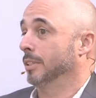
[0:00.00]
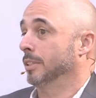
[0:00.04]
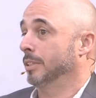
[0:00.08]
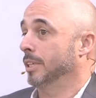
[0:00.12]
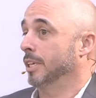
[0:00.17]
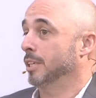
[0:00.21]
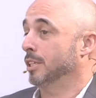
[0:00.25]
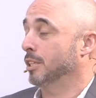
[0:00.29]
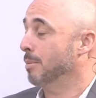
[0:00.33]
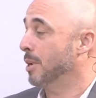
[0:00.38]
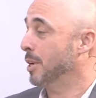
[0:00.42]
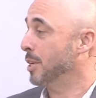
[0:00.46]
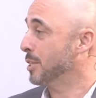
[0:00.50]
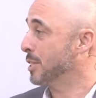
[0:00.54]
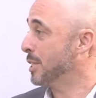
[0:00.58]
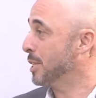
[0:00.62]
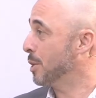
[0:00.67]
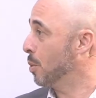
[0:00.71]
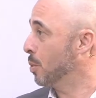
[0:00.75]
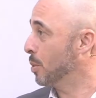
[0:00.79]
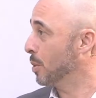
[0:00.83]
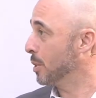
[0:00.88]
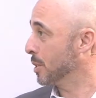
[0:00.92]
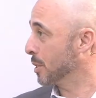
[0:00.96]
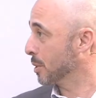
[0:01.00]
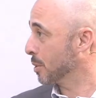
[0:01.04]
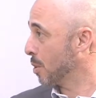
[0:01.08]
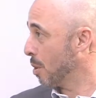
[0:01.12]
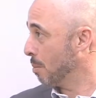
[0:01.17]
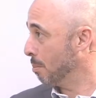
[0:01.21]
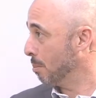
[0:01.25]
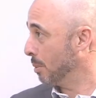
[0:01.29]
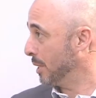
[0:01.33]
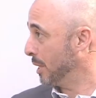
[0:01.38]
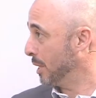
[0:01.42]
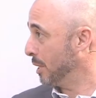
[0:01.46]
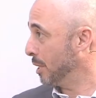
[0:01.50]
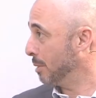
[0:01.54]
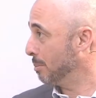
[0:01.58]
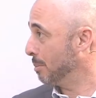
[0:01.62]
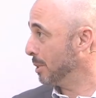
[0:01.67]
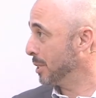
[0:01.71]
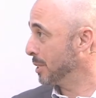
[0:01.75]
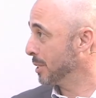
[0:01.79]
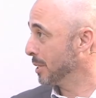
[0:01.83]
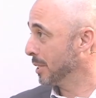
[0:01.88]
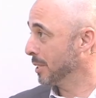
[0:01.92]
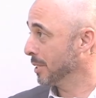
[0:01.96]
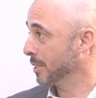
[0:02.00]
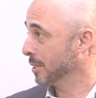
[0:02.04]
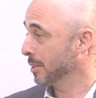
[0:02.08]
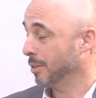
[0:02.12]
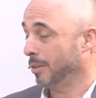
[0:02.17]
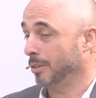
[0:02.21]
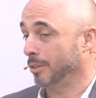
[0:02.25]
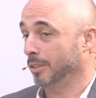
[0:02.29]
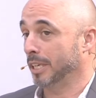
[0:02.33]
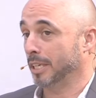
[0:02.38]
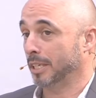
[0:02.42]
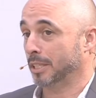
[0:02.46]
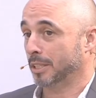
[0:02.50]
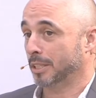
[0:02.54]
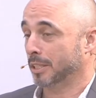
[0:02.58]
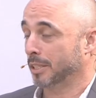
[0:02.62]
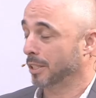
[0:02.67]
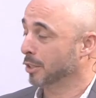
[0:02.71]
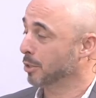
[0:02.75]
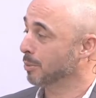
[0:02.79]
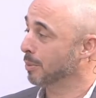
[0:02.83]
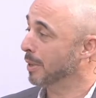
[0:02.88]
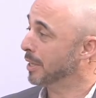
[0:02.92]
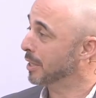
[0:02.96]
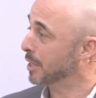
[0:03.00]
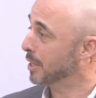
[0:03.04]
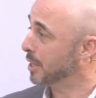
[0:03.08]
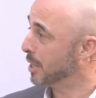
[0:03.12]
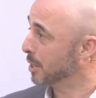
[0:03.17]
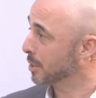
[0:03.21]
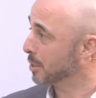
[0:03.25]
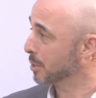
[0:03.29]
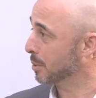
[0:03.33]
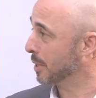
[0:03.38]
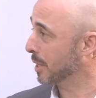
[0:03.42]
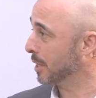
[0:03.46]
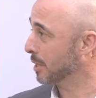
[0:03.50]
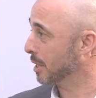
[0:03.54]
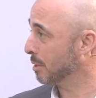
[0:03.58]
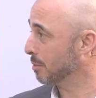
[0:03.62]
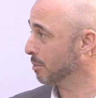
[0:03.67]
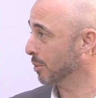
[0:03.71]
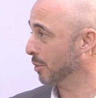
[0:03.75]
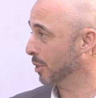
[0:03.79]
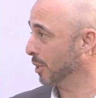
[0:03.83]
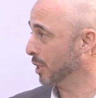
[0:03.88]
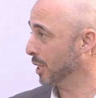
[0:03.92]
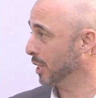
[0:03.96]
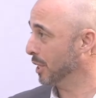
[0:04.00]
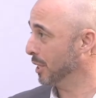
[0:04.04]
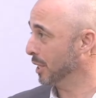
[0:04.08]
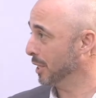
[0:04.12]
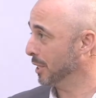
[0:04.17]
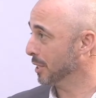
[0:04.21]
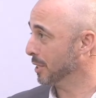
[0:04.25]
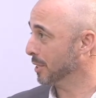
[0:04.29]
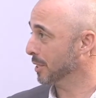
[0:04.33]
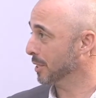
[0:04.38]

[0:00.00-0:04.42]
SMA is the oldest company in the business on next 20 years to get everything he needs.